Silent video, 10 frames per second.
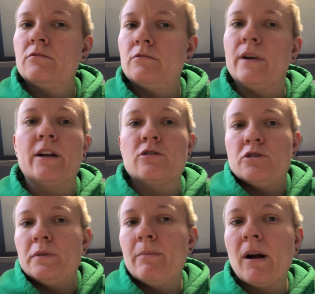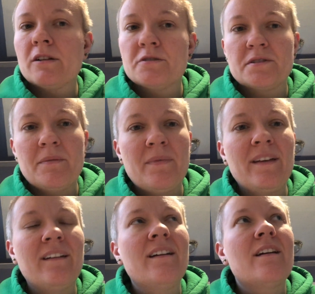Quaker Chewy bars or
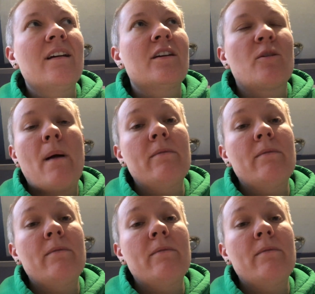something, you're